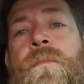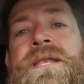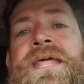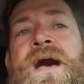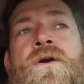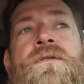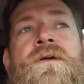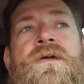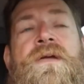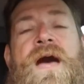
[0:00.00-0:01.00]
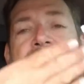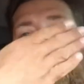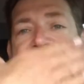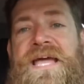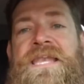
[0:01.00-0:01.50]
it down, I
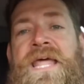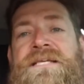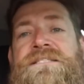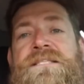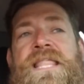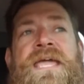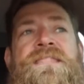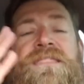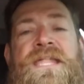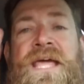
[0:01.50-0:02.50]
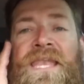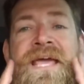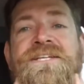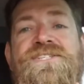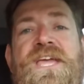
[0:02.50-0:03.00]
get that nice length and that
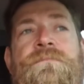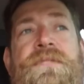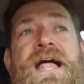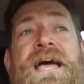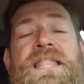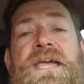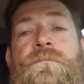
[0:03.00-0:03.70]
nice shape that I like